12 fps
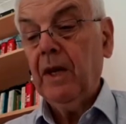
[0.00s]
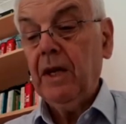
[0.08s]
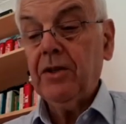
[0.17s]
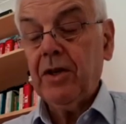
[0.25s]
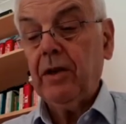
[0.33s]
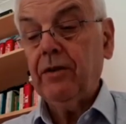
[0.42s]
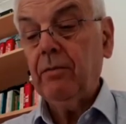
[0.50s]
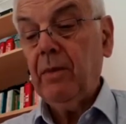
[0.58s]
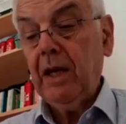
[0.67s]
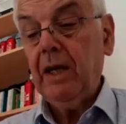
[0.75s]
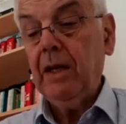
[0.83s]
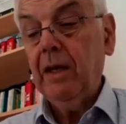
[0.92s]
He said to
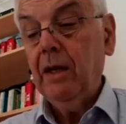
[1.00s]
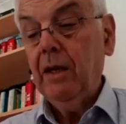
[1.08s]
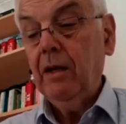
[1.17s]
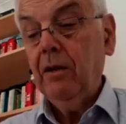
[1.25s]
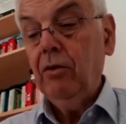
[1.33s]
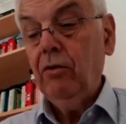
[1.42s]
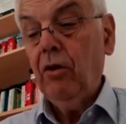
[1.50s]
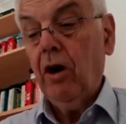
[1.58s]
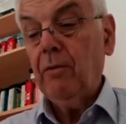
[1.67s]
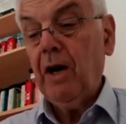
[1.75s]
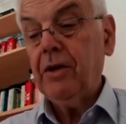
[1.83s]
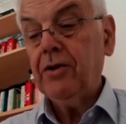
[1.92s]
me, You
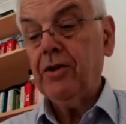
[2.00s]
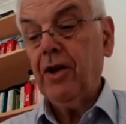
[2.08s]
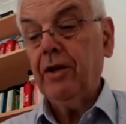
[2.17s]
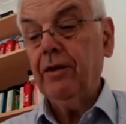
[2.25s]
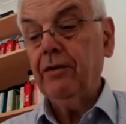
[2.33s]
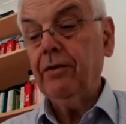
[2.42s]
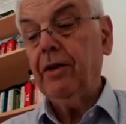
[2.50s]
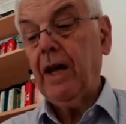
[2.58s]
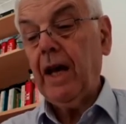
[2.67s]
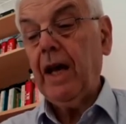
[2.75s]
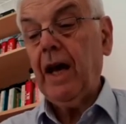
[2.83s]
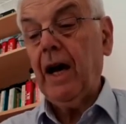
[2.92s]
are my son.
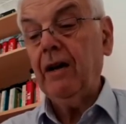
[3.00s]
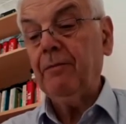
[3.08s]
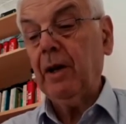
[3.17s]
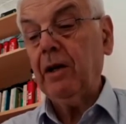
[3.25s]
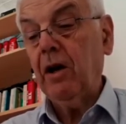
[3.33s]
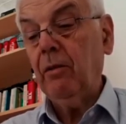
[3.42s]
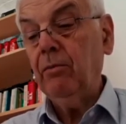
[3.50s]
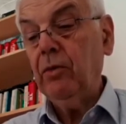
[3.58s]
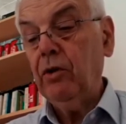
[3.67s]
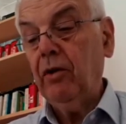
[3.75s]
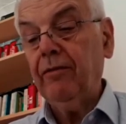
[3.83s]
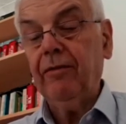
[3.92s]
Today I have
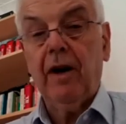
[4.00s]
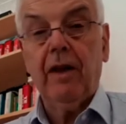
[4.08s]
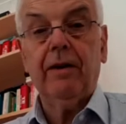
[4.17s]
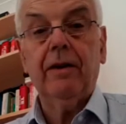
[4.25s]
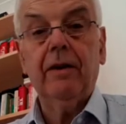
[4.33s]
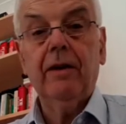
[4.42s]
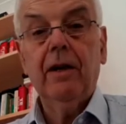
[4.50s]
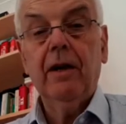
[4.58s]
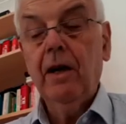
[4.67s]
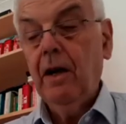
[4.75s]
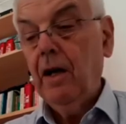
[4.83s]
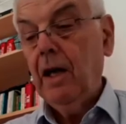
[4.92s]
become your father.
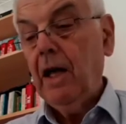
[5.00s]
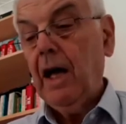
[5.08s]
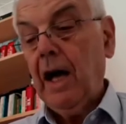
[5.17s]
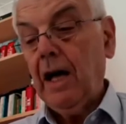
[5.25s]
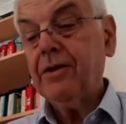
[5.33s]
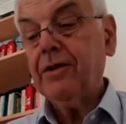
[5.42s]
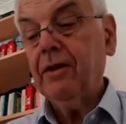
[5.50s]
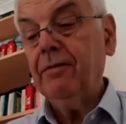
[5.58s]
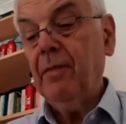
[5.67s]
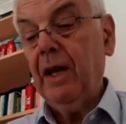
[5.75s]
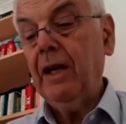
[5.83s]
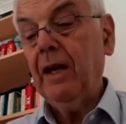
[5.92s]
Ask
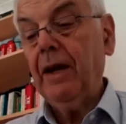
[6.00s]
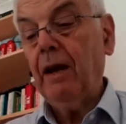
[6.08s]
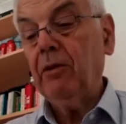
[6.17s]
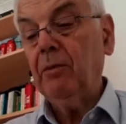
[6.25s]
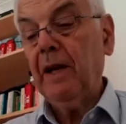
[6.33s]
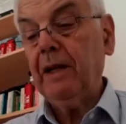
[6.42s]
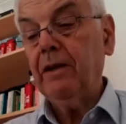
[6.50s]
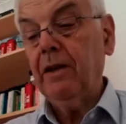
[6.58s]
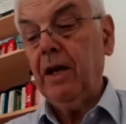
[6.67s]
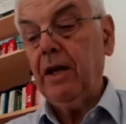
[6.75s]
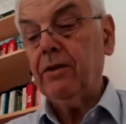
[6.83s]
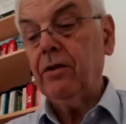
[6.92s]
of me, and I will make the
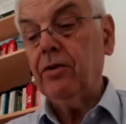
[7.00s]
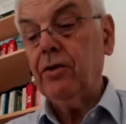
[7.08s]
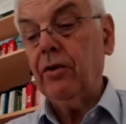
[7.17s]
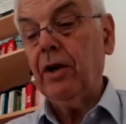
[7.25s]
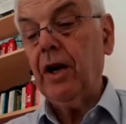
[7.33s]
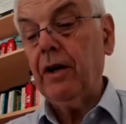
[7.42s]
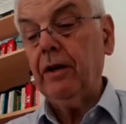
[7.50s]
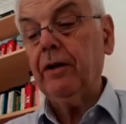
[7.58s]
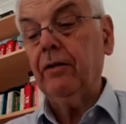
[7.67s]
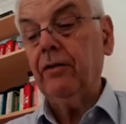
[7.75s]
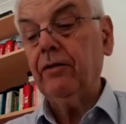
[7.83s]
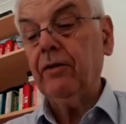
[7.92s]
nations your
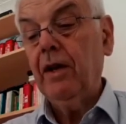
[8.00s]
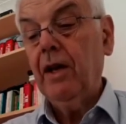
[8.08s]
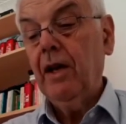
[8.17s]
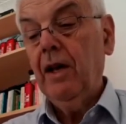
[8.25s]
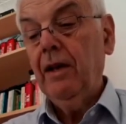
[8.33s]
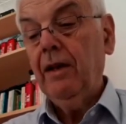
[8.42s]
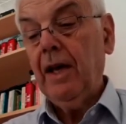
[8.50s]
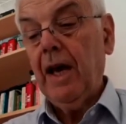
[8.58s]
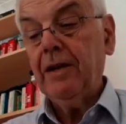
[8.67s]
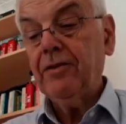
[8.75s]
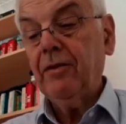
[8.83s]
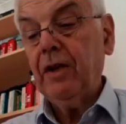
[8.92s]
inheritance, the
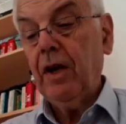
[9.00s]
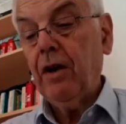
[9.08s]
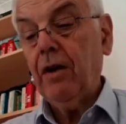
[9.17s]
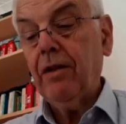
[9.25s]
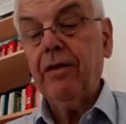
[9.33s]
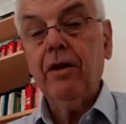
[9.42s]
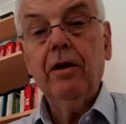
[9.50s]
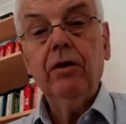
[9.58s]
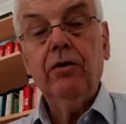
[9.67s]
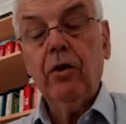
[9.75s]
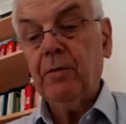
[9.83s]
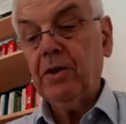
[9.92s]
ends of the earth
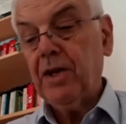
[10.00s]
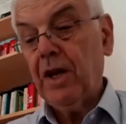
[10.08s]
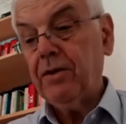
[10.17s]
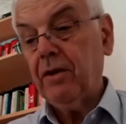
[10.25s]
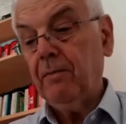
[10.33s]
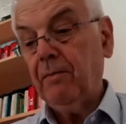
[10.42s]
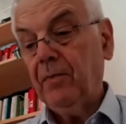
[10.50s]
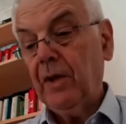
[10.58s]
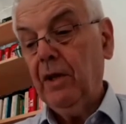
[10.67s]
your possession.